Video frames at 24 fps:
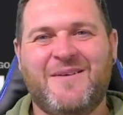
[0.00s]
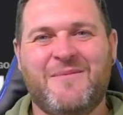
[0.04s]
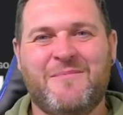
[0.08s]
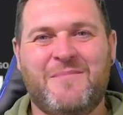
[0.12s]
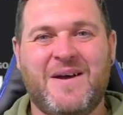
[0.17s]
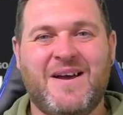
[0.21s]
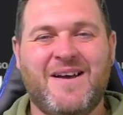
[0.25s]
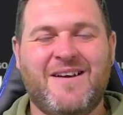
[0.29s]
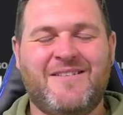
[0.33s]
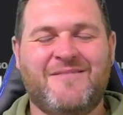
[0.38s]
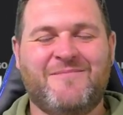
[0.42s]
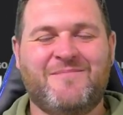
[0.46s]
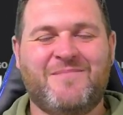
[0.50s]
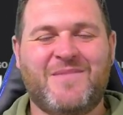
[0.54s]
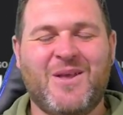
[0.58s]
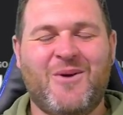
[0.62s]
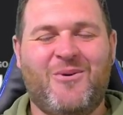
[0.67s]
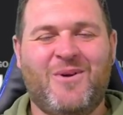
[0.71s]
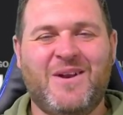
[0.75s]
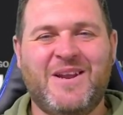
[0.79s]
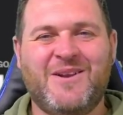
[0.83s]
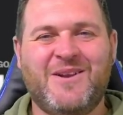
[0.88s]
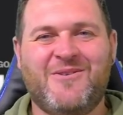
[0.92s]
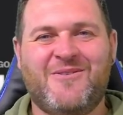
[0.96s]
But
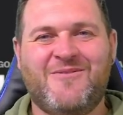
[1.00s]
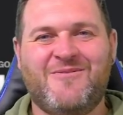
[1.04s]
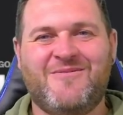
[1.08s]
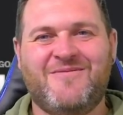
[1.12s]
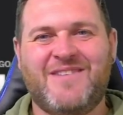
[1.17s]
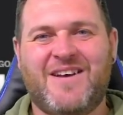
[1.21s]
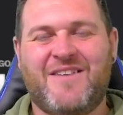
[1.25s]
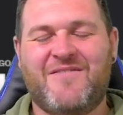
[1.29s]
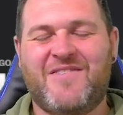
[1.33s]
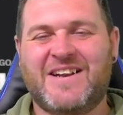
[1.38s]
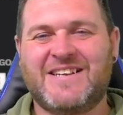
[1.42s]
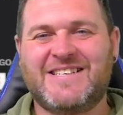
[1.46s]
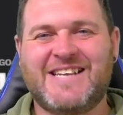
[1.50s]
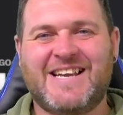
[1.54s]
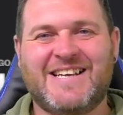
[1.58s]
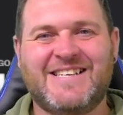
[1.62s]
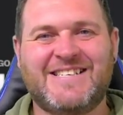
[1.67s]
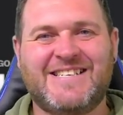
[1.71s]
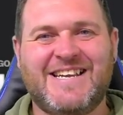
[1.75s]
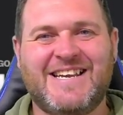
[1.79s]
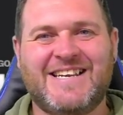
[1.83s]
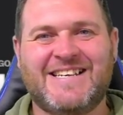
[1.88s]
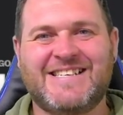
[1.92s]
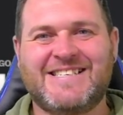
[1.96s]
all in all, a
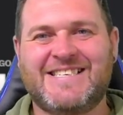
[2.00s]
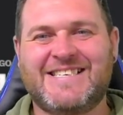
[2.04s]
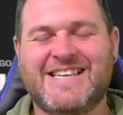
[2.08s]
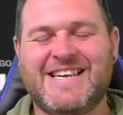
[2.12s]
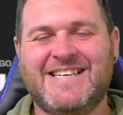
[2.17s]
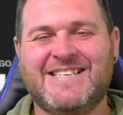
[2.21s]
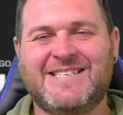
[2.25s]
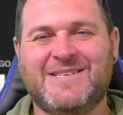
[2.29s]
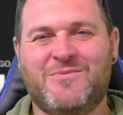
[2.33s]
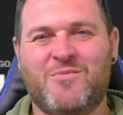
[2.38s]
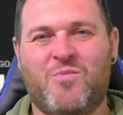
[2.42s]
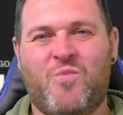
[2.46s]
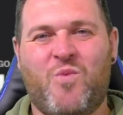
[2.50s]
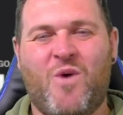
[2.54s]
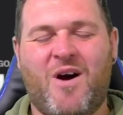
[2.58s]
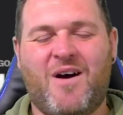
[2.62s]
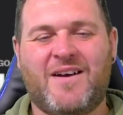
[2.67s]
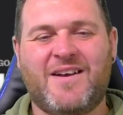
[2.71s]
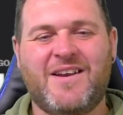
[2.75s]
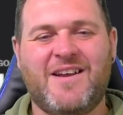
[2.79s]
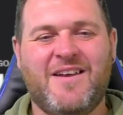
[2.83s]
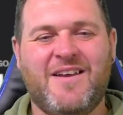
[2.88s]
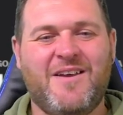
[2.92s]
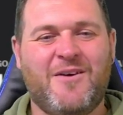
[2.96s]
fantastic season
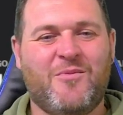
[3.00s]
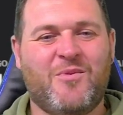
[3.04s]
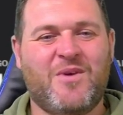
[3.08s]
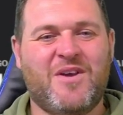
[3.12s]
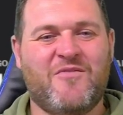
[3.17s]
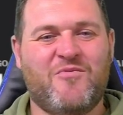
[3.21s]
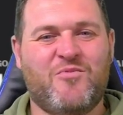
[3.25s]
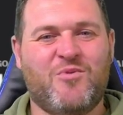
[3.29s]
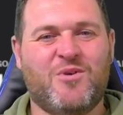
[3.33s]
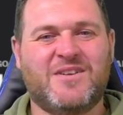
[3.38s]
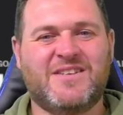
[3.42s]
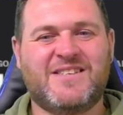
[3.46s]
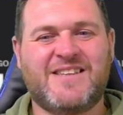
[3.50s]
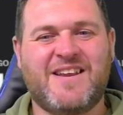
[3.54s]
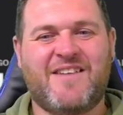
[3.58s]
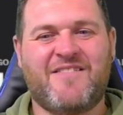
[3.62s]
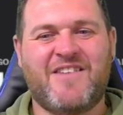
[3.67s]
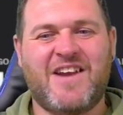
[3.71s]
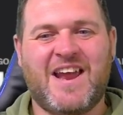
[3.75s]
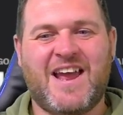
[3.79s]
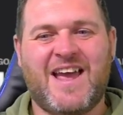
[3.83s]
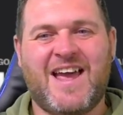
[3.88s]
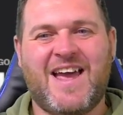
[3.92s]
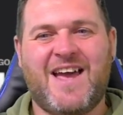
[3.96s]
1. We have won
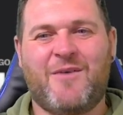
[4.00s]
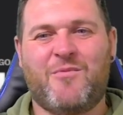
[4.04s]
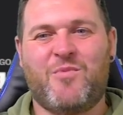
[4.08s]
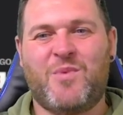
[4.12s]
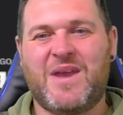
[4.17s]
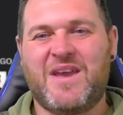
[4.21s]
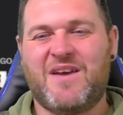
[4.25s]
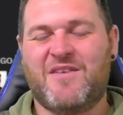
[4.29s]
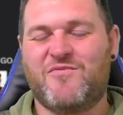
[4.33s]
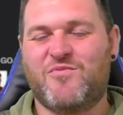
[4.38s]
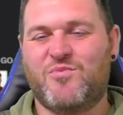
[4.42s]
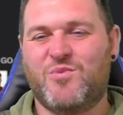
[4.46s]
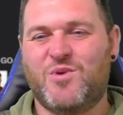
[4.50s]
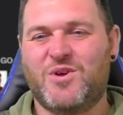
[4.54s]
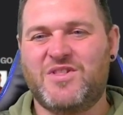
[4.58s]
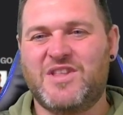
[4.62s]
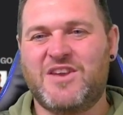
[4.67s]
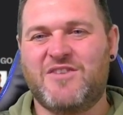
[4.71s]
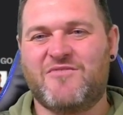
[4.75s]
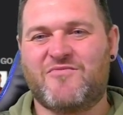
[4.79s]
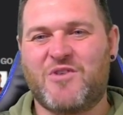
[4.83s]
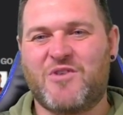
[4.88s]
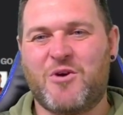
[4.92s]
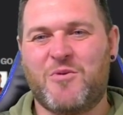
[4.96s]
Serie A, we have won the
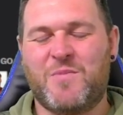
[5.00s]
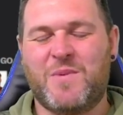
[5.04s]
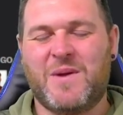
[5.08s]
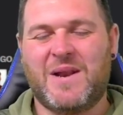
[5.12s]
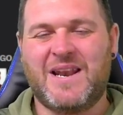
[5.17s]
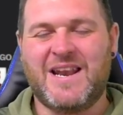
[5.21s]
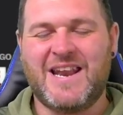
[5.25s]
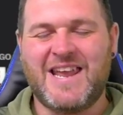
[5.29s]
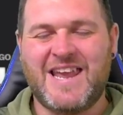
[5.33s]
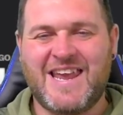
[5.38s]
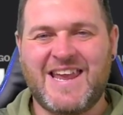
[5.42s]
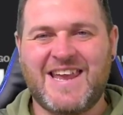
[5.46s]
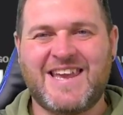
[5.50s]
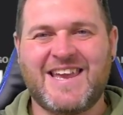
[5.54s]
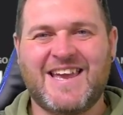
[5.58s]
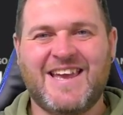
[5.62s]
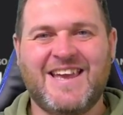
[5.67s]
Europa League.